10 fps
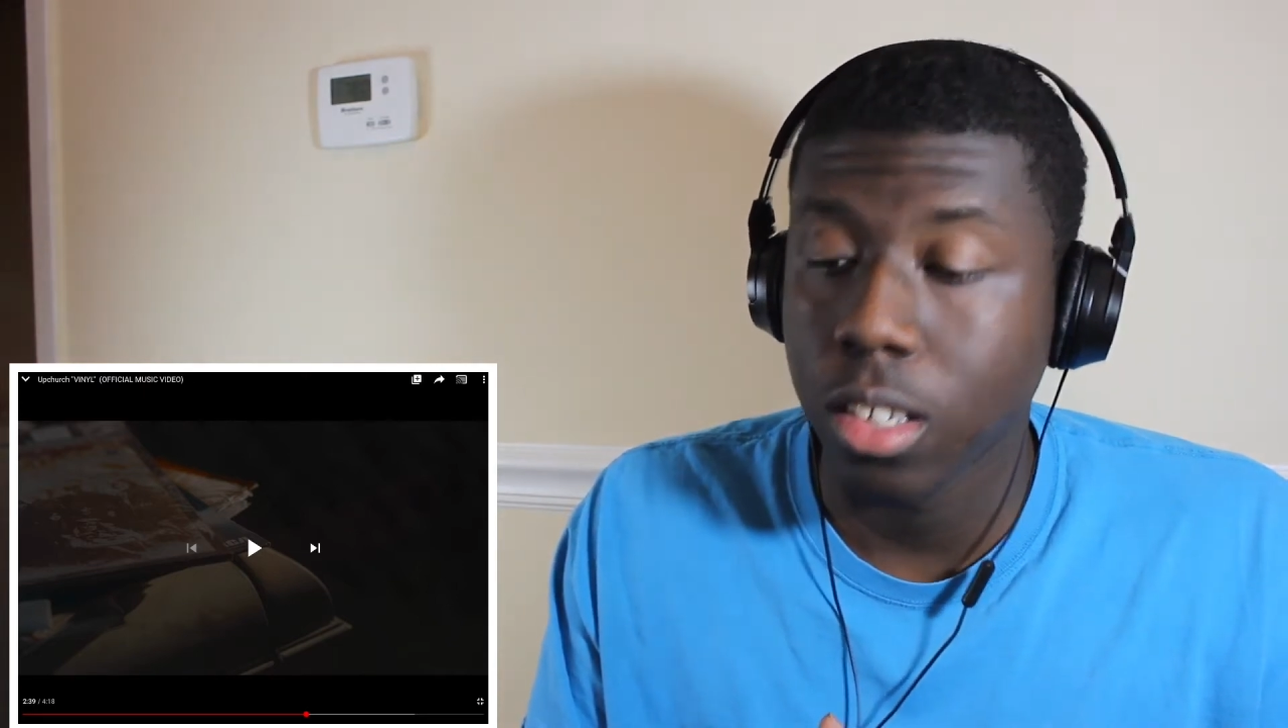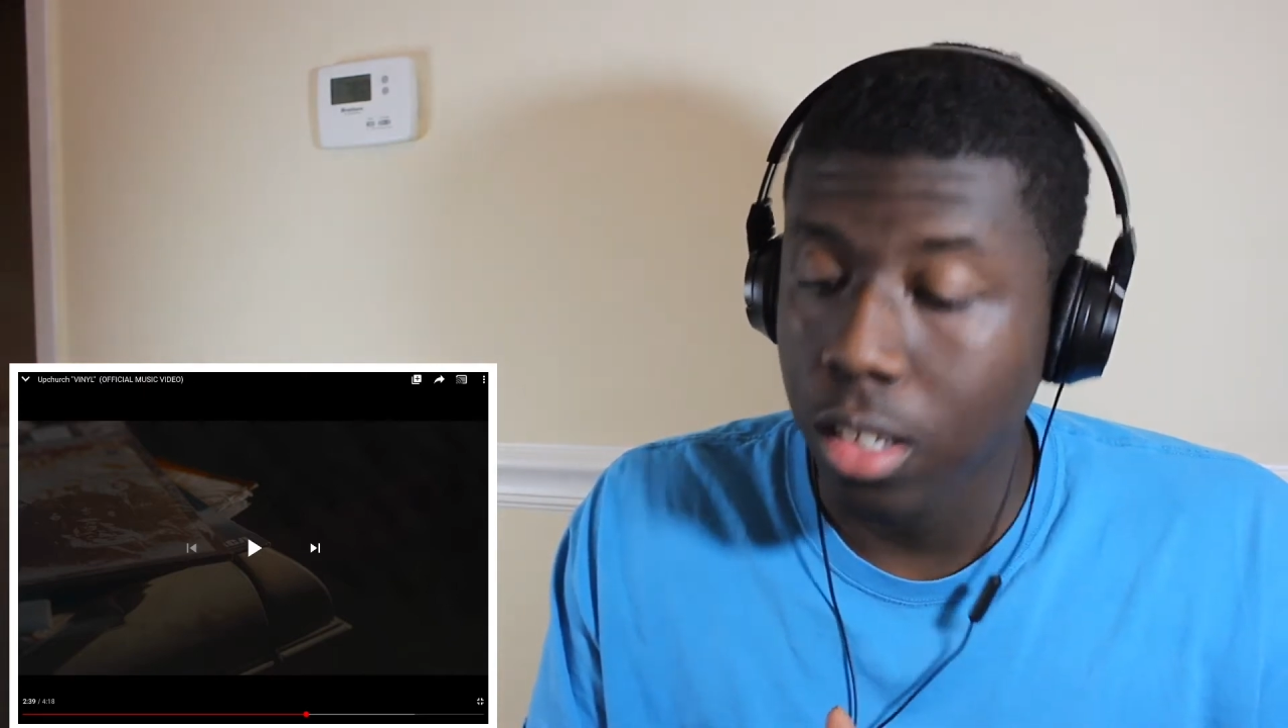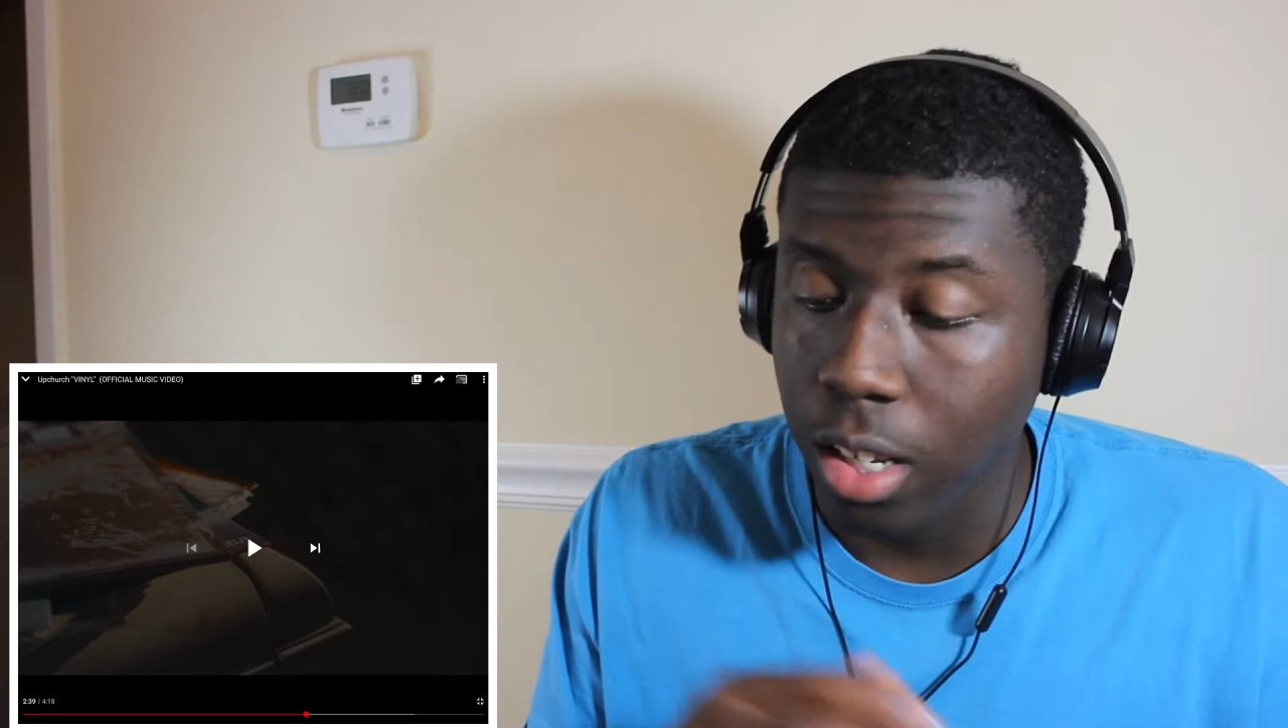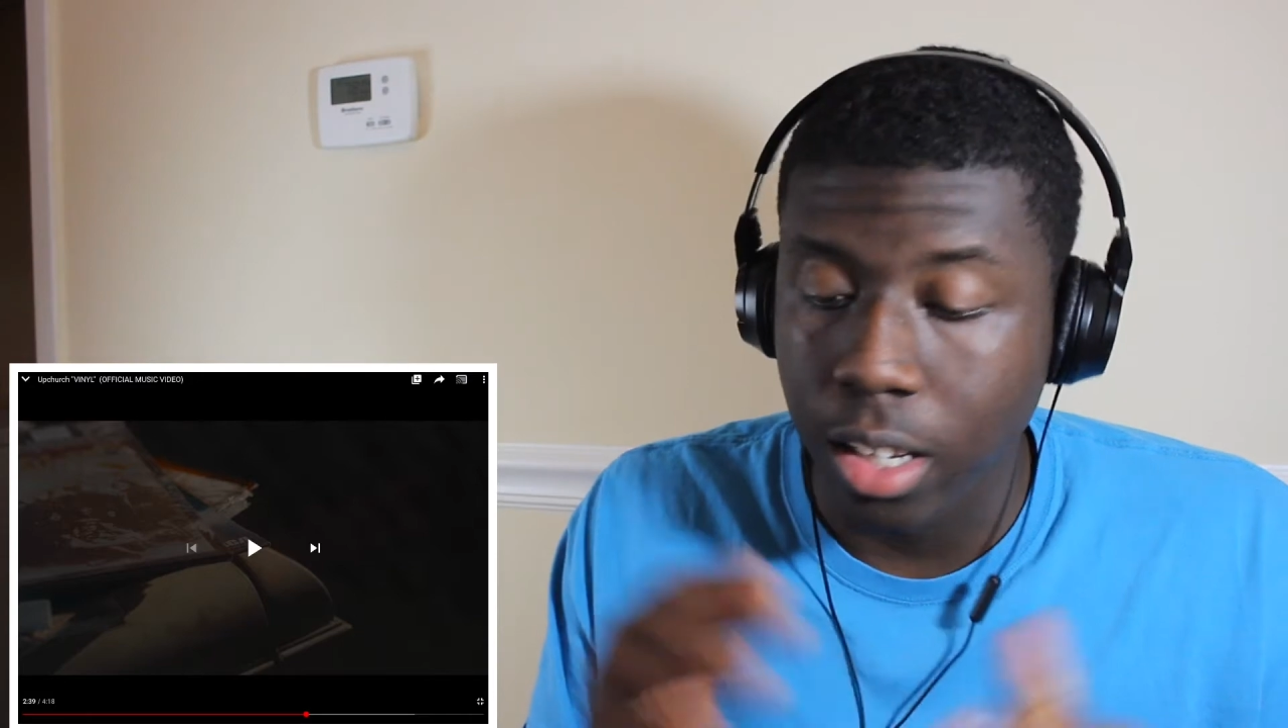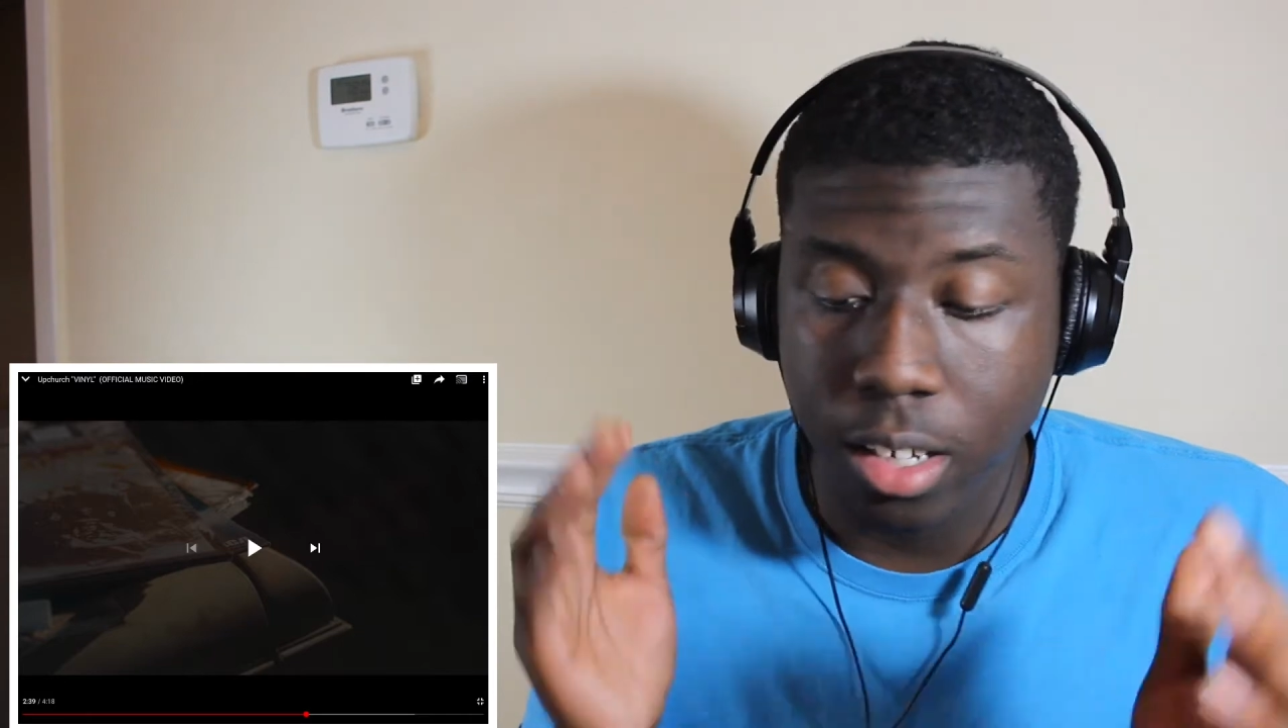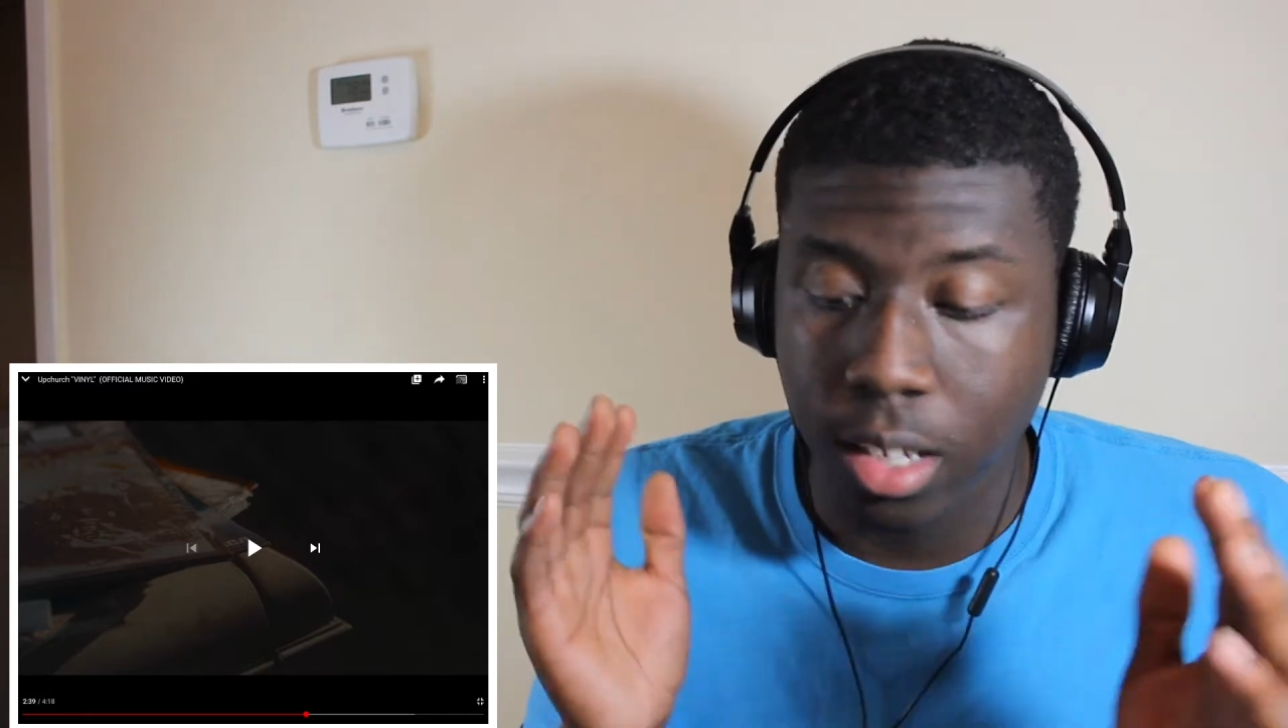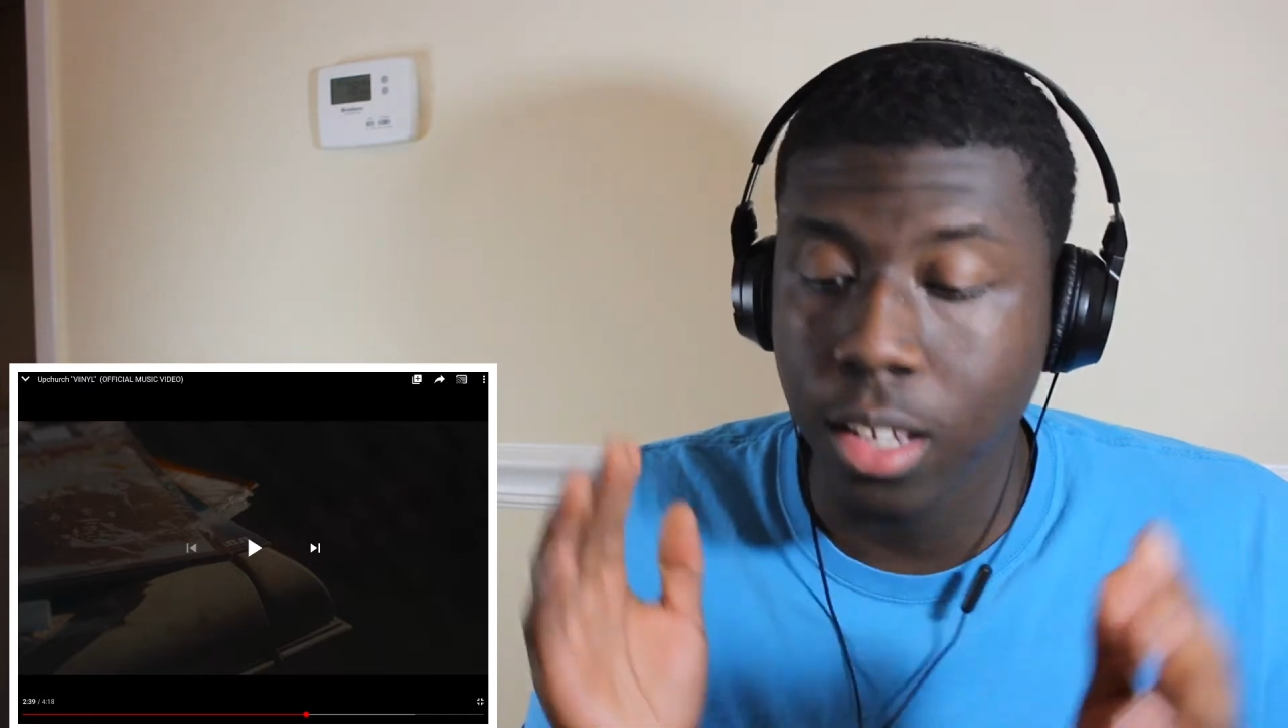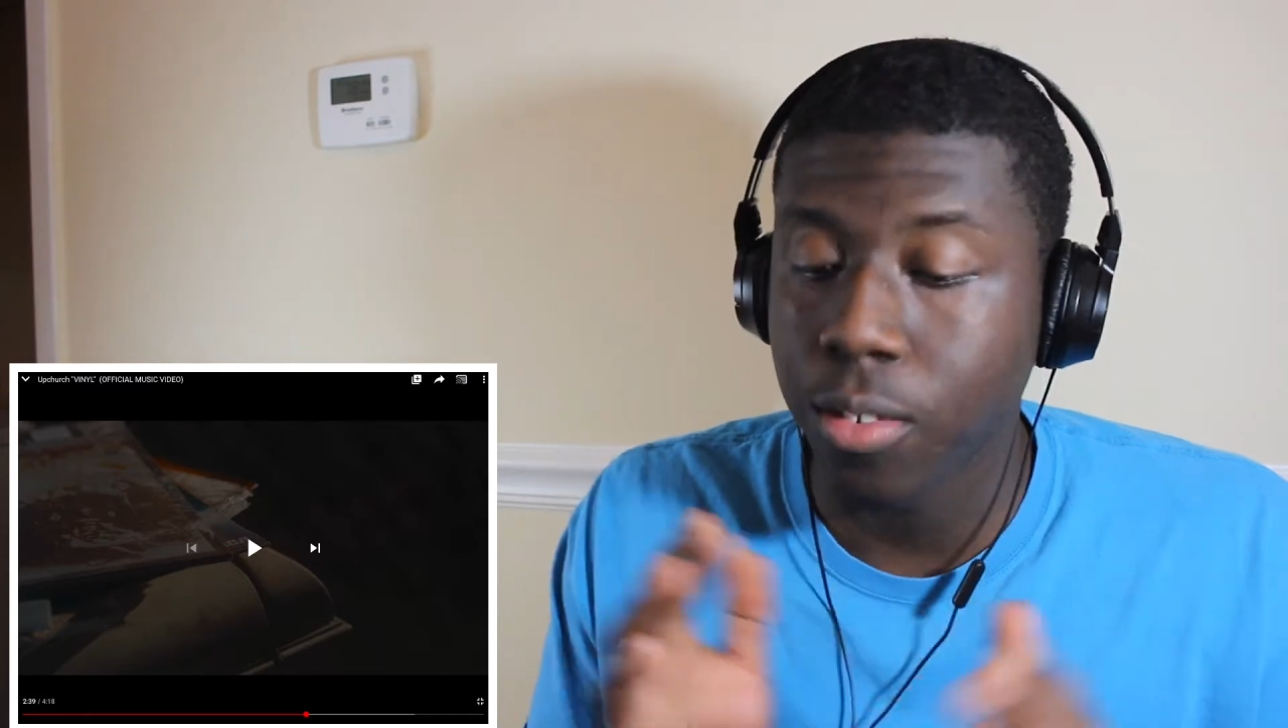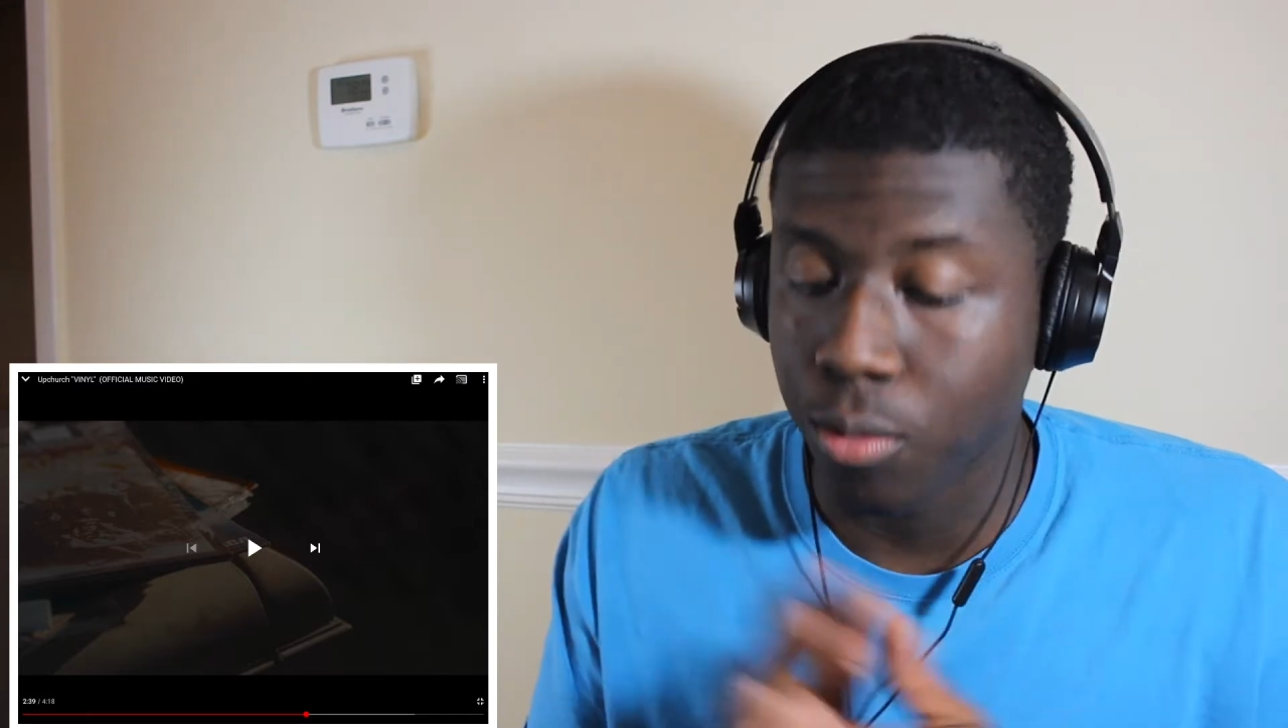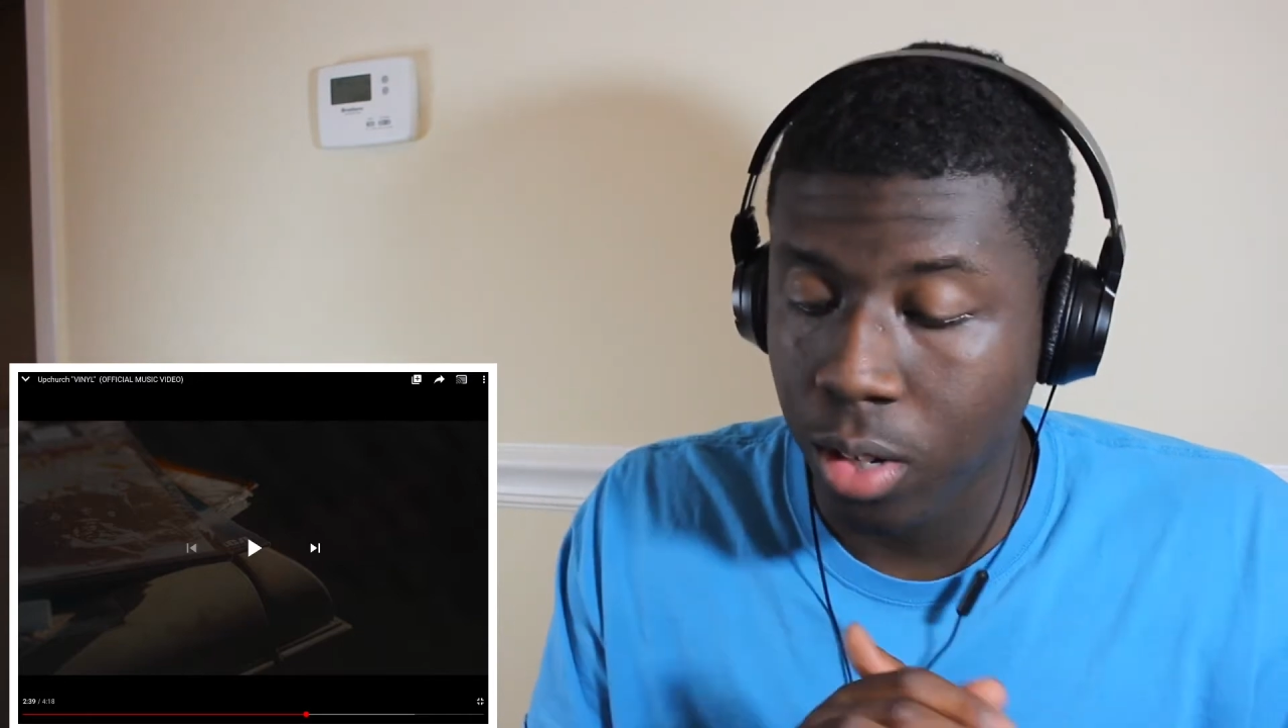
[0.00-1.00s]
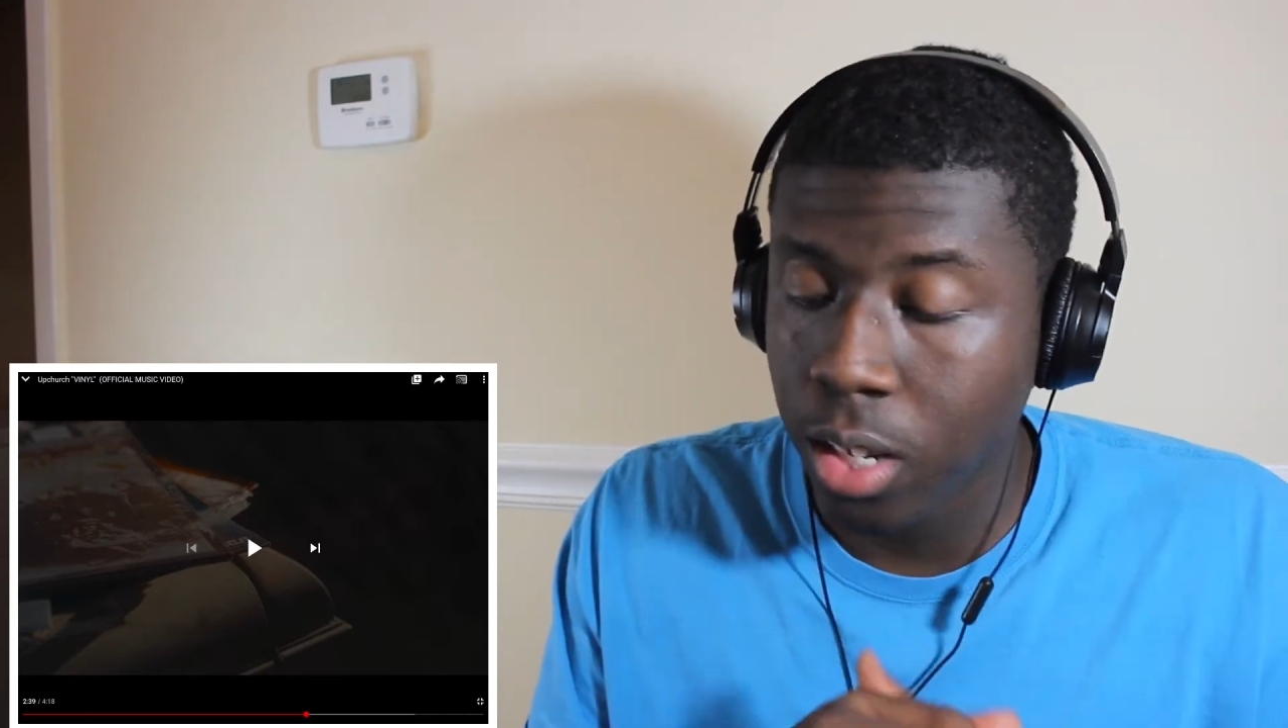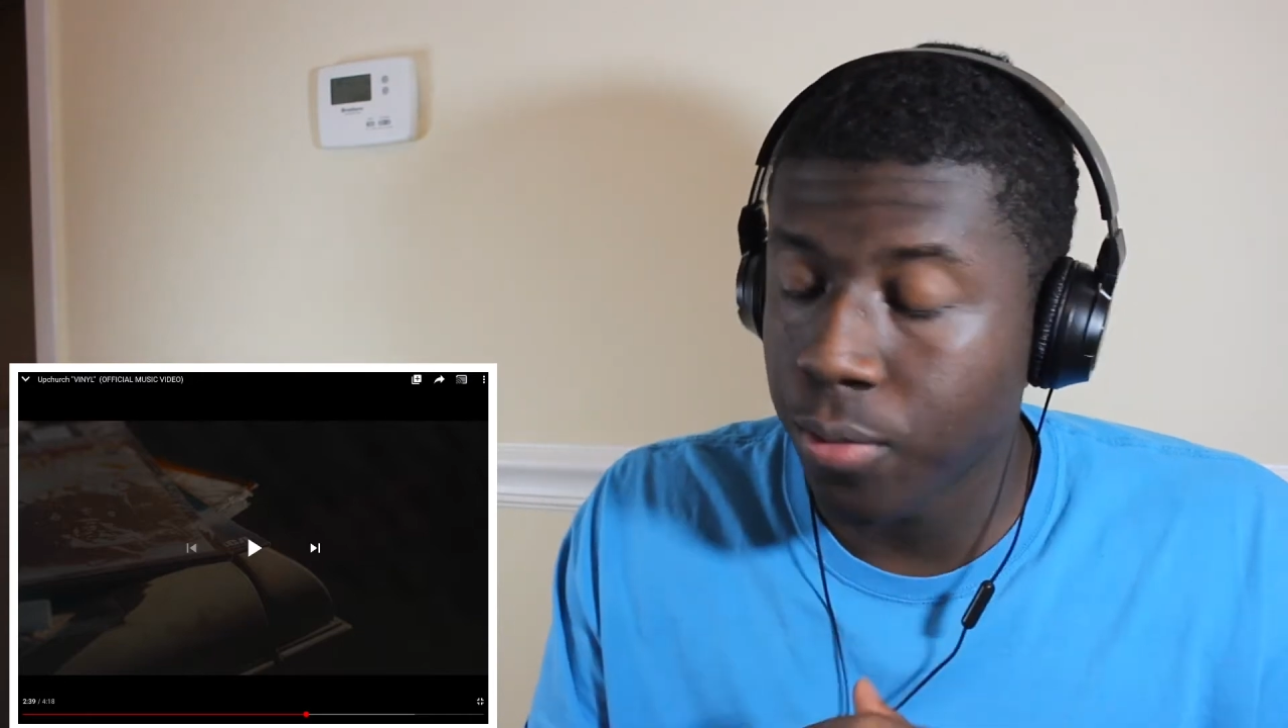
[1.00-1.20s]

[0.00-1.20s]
Like, he really